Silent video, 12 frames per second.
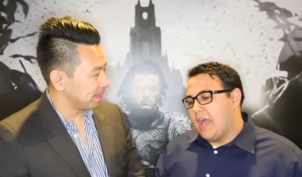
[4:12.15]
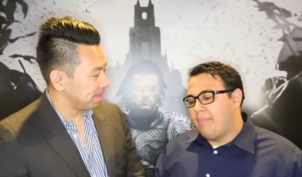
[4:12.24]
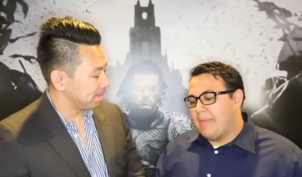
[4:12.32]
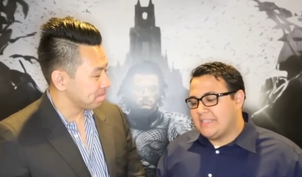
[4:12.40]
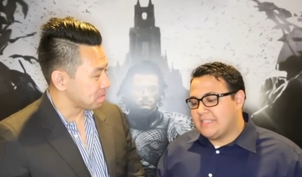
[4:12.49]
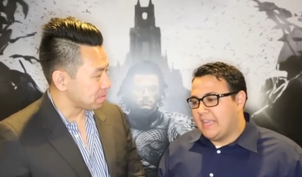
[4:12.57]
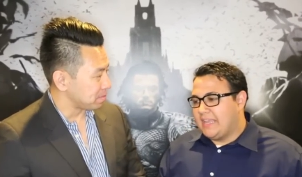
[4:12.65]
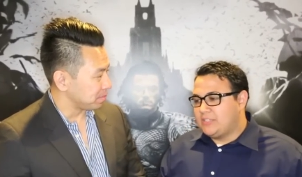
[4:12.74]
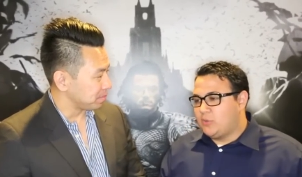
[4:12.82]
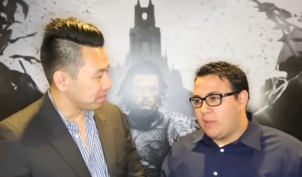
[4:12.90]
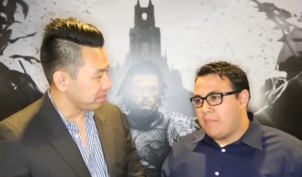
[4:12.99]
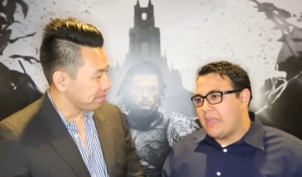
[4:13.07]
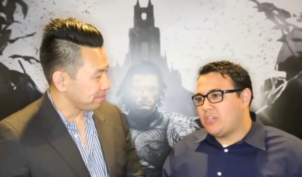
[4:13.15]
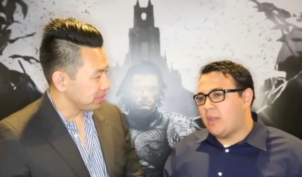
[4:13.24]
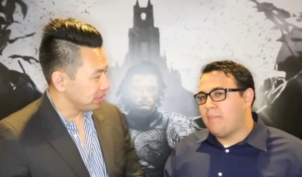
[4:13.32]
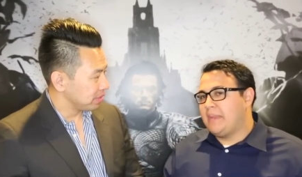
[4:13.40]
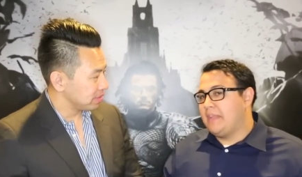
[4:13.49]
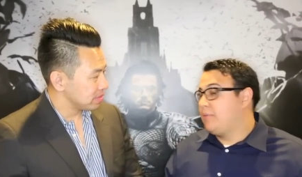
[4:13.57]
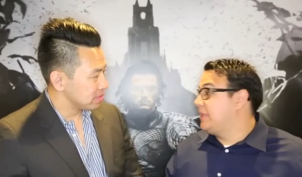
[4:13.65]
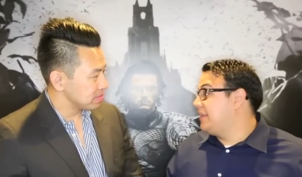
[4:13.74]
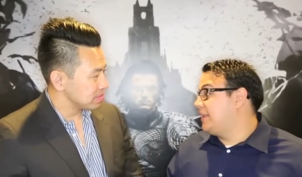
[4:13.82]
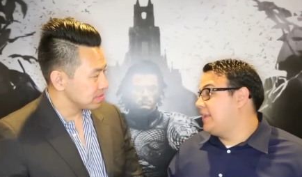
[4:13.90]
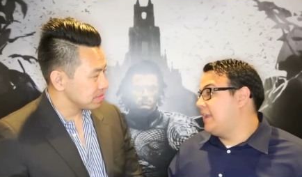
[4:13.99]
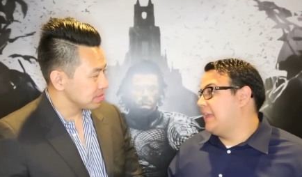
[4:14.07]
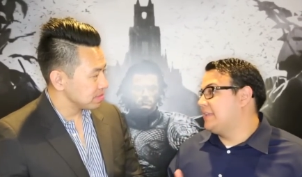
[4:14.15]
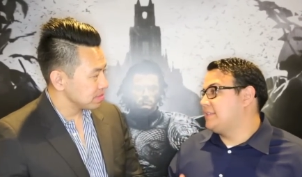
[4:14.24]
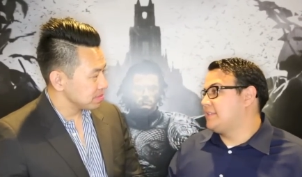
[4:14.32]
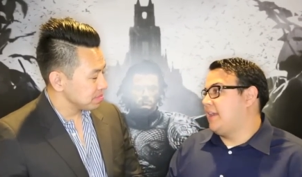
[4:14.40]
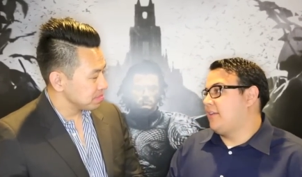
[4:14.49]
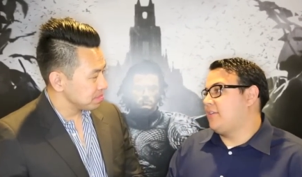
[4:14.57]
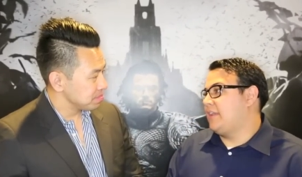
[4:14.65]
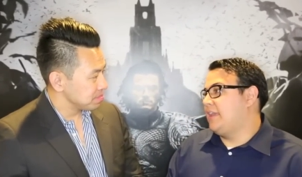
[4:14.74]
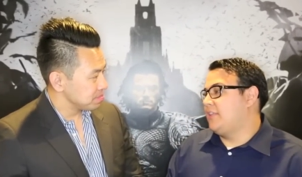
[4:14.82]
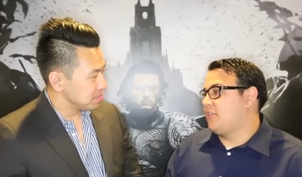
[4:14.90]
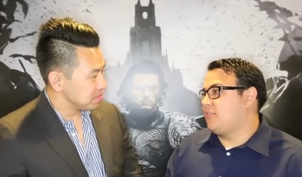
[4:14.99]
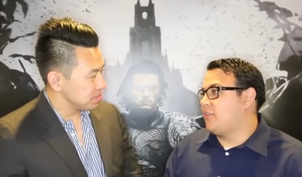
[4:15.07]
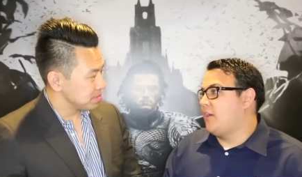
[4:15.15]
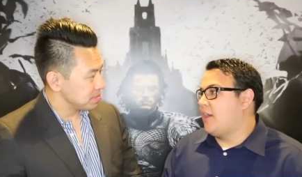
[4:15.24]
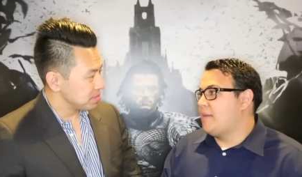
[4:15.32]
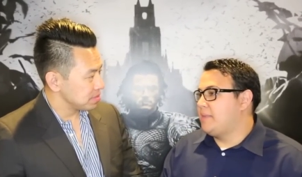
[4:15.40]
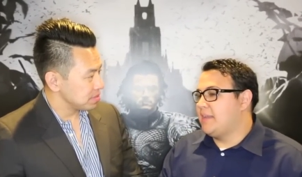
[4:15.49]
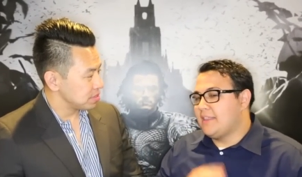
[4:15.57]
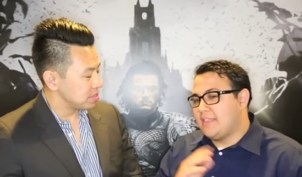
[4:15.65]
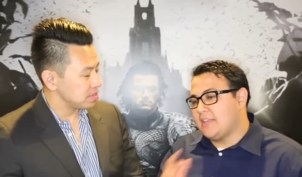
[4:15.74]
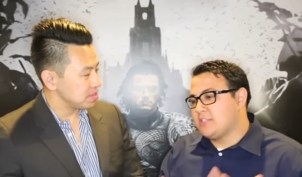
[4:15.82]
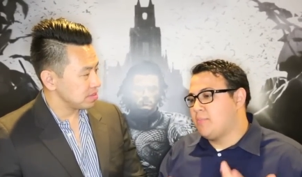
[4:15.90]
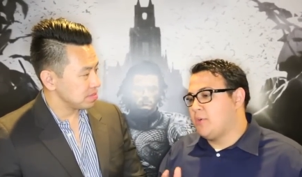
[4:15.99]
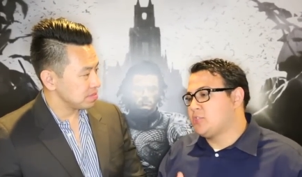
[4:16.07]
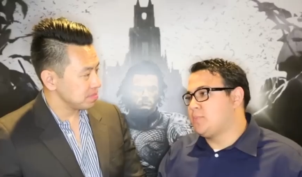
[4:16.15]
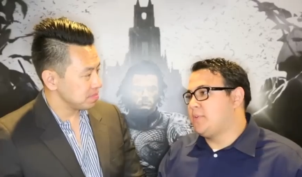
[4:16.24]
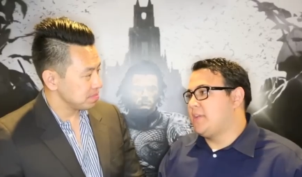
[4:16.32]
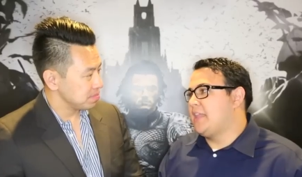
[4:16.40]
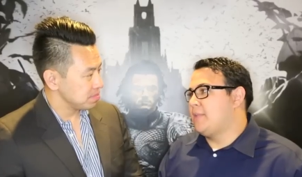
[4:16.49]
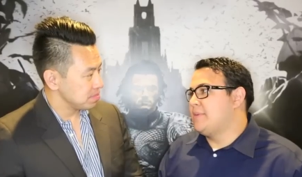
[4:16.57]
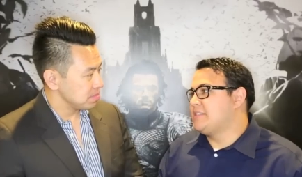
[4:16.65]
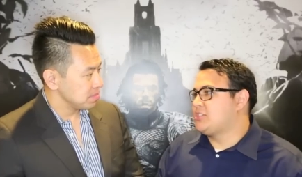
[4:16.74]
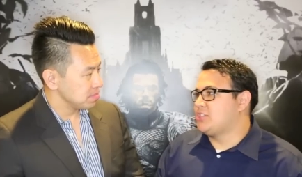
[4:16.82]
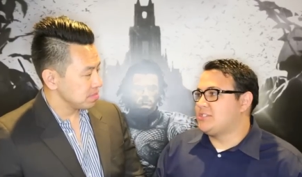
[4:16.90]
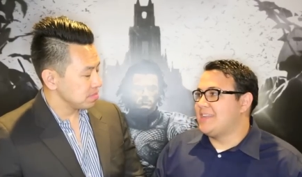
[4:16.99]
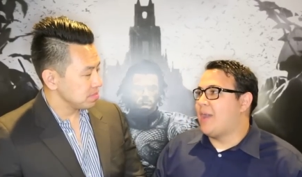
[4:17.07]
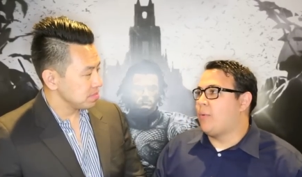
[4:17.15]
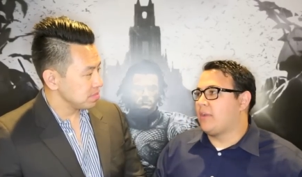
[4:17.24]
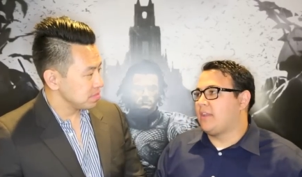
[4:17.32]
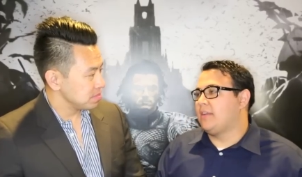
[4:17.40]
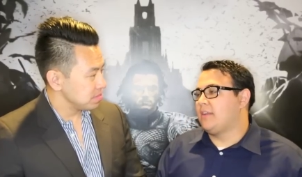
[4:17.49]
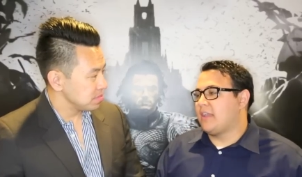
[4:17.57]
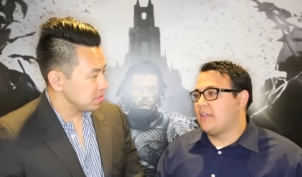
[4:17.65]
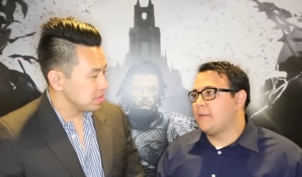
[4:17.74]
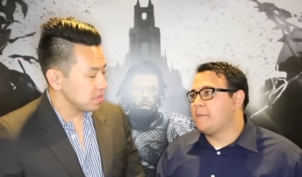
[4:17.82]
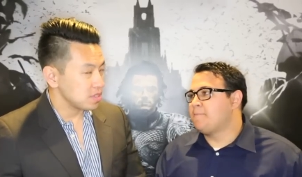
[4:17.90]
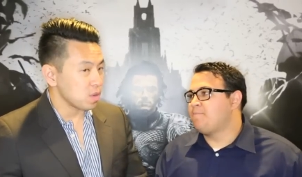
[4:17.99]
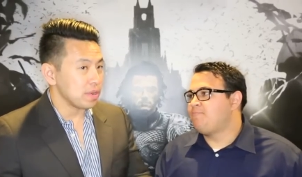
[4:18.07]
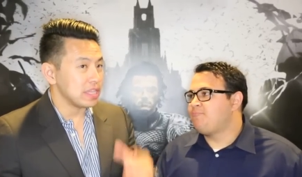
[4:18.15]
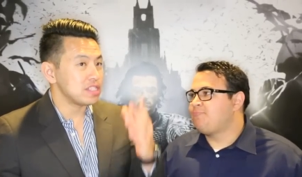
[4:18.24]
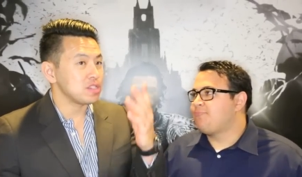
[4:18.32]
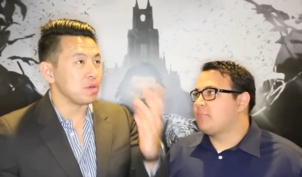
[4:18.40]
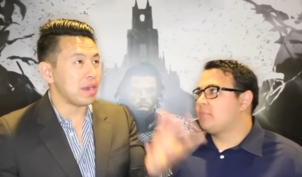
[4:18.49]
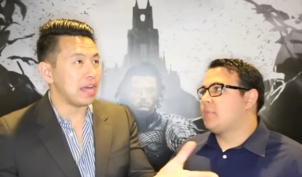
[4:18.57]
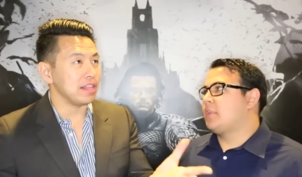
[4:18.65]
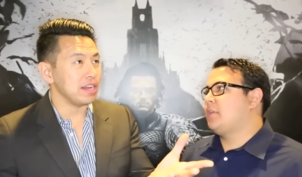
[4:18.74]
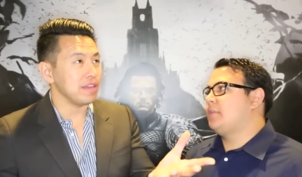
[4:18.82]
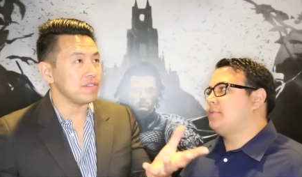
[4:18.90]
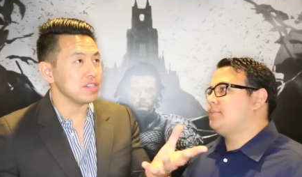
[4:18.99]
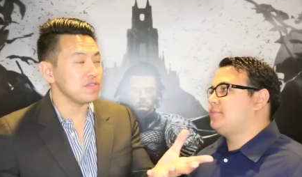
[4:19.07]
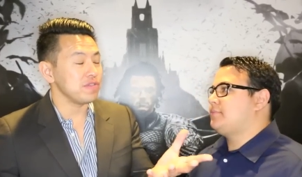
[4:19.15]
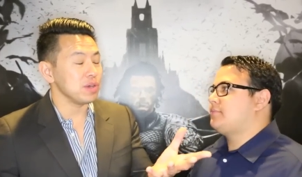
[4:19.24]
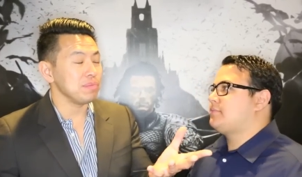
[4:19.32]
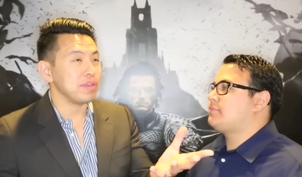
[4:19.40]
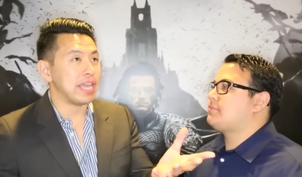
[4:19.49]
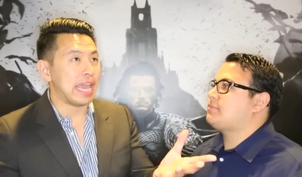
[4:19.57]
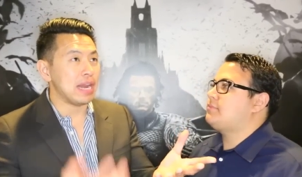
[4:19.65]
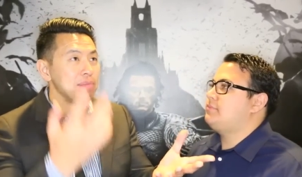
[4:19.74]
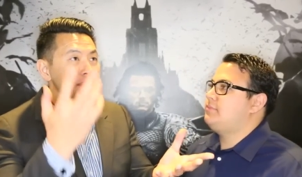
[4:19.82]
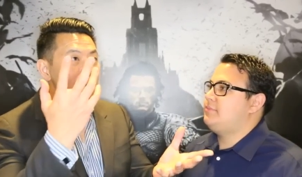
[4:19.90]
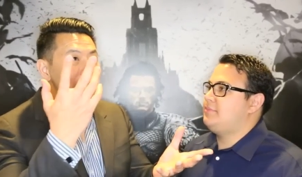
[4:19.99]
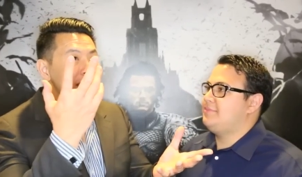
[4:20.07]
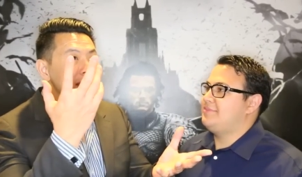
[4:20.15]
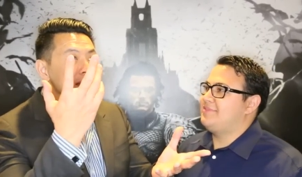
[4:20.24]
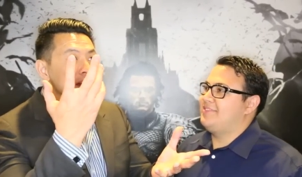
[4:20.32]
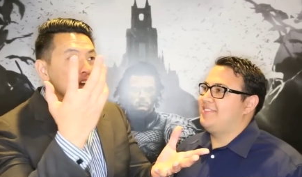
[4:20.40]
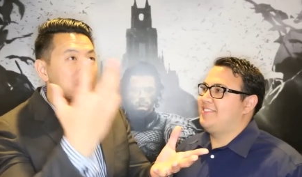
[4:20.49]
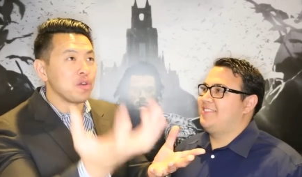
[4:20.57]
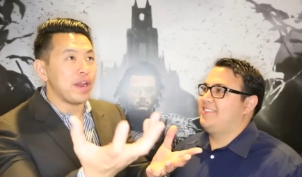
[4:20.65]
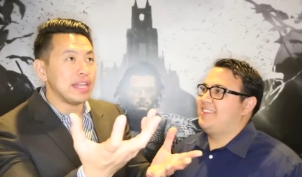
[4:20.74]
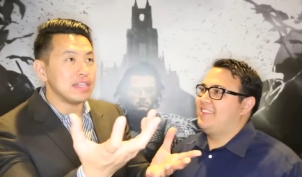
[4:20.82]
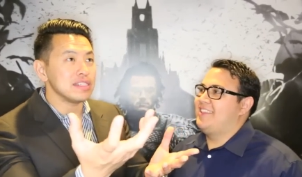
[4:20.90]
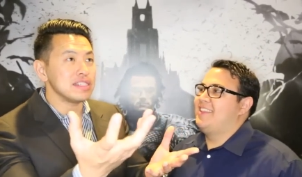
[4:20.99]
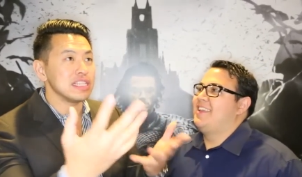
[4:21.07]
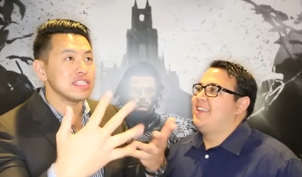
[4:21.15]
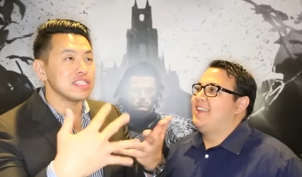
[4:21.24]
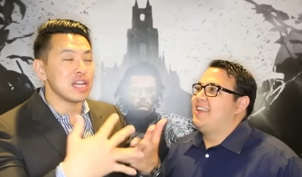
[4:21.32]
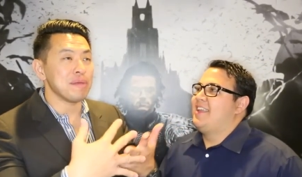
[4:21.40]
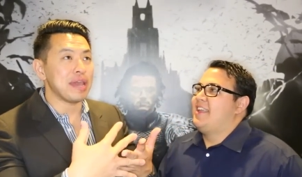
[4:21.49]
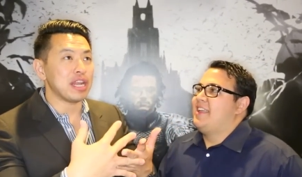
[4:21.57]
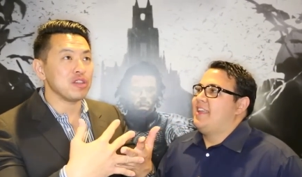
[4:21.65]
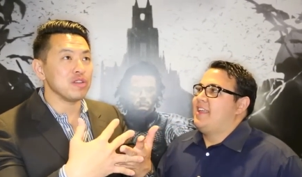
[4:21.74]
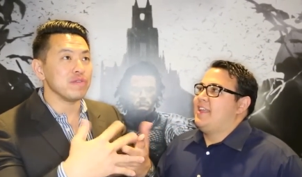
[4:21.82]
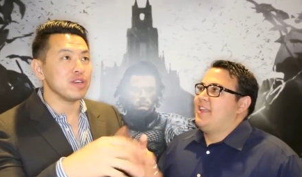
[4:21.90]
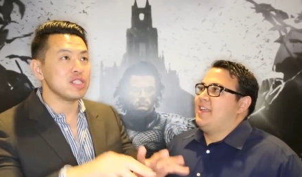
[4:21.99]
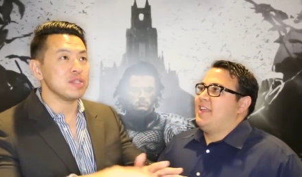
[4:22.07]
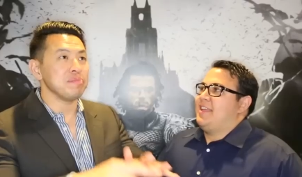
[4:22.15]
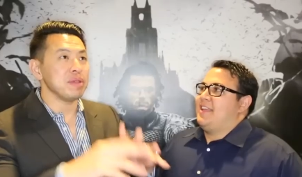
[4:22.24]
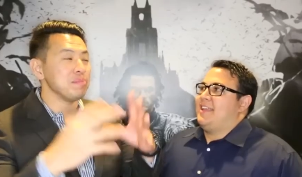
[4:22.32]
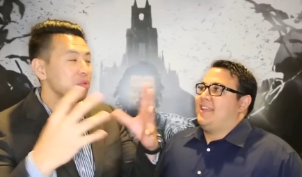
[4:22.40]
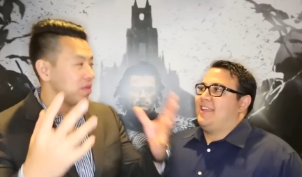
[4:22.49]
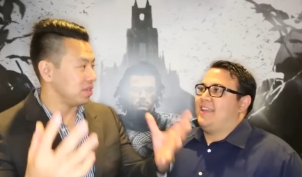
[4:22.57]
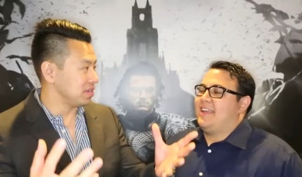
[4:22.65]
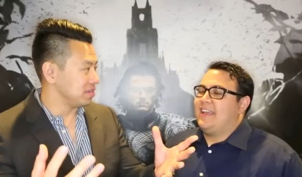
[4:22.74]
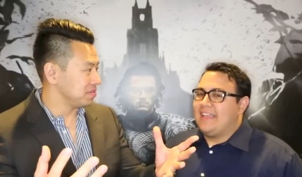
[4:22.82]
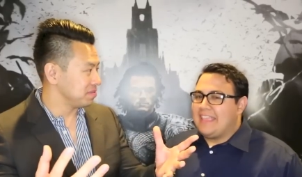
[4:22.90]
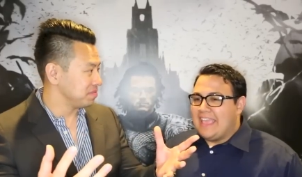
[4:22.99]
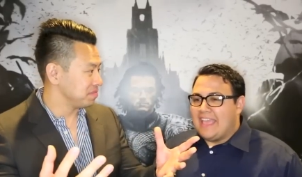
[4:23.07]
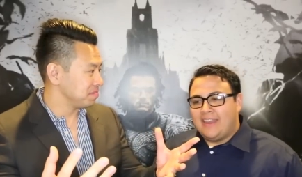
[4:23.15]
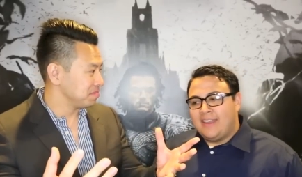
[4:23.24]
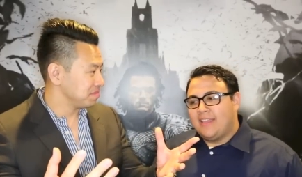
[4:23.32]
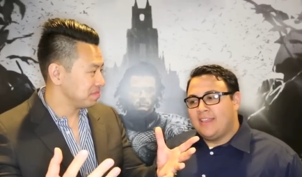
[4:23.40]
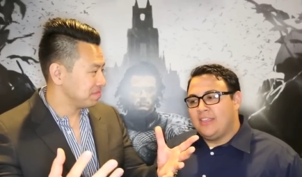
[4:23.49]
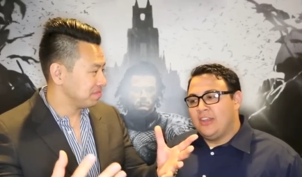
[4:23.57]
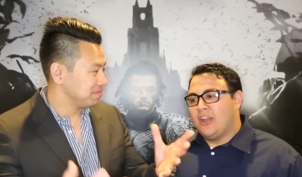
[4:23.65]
Speaker 1: I'm not saying he's doing a bad job, but he really didn't enhance his character either. So, I mean, I think it's multiple elements just not working together.
Speaker 2: So with this tonality of this film, can it be great to see a cinematic universe be born?
Speaker 1: Again, you